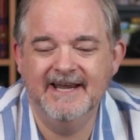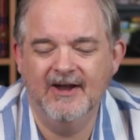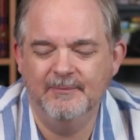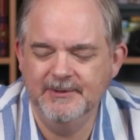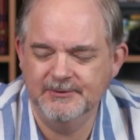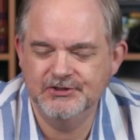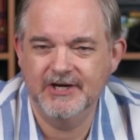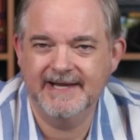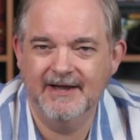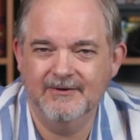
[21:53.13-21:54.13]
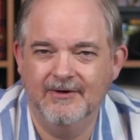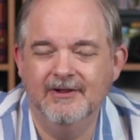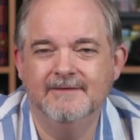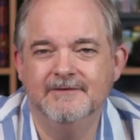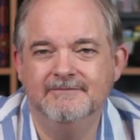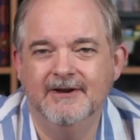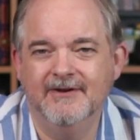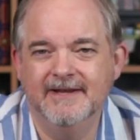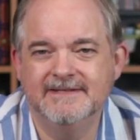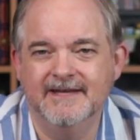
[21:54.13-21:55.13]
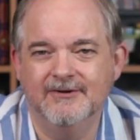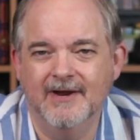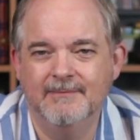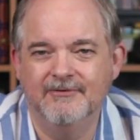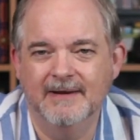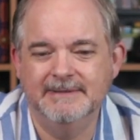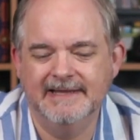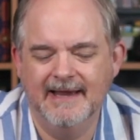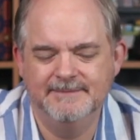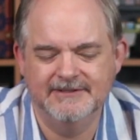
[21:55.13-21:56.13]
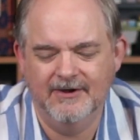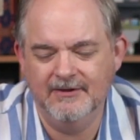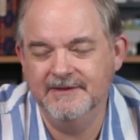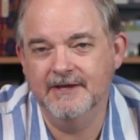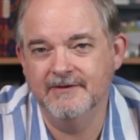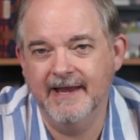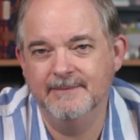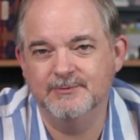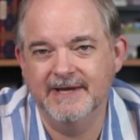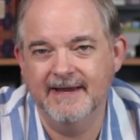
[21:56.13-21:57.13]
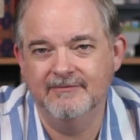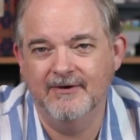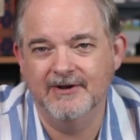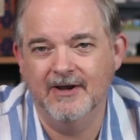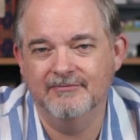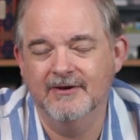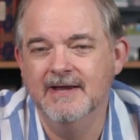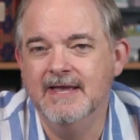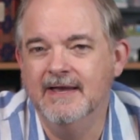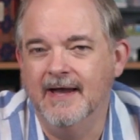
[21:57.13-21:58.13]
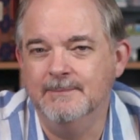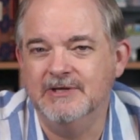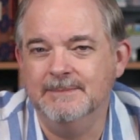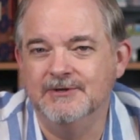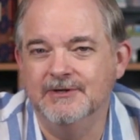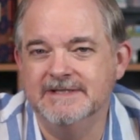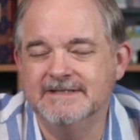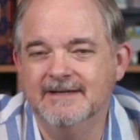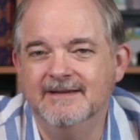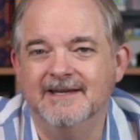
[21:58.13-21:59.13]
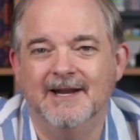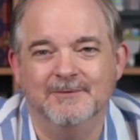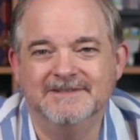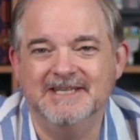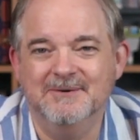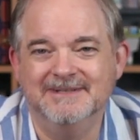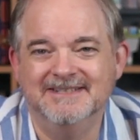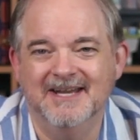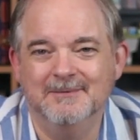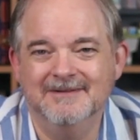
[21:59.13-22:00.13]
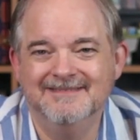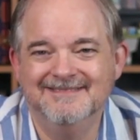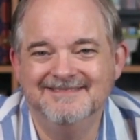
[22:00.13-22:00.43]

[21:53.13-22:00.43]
I hope you'll check out all of the variants at Crab Fragment Labs and all the other games we have on offer. I'm James Ernest, and I will see you at the table.